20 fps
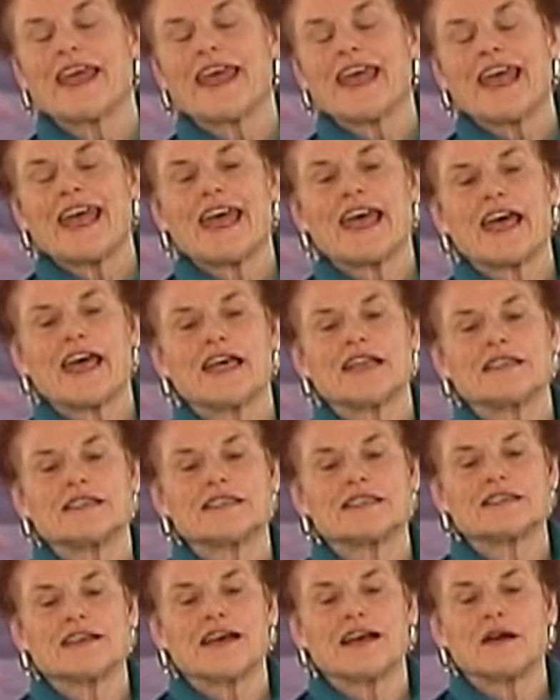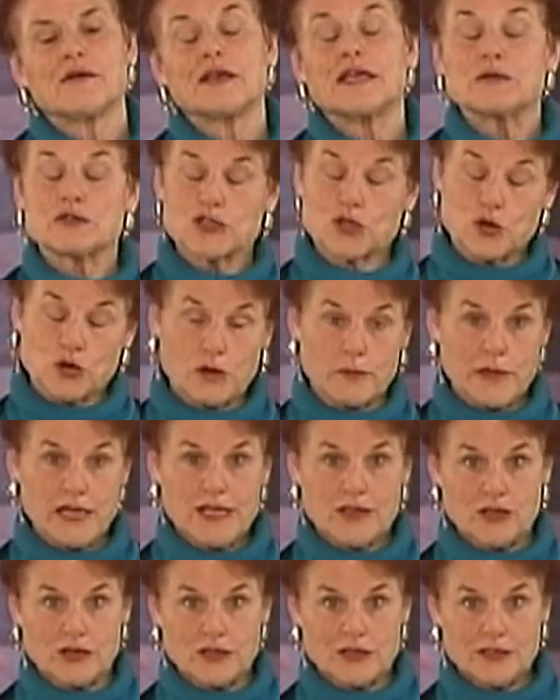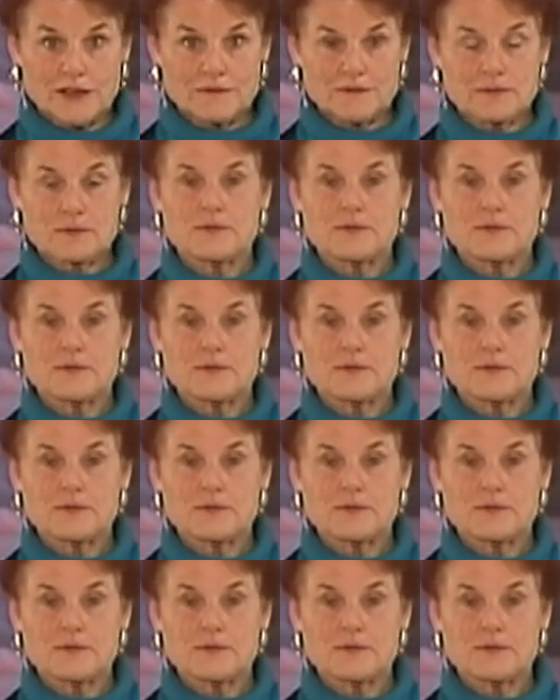And uh, he was a gourmet cook.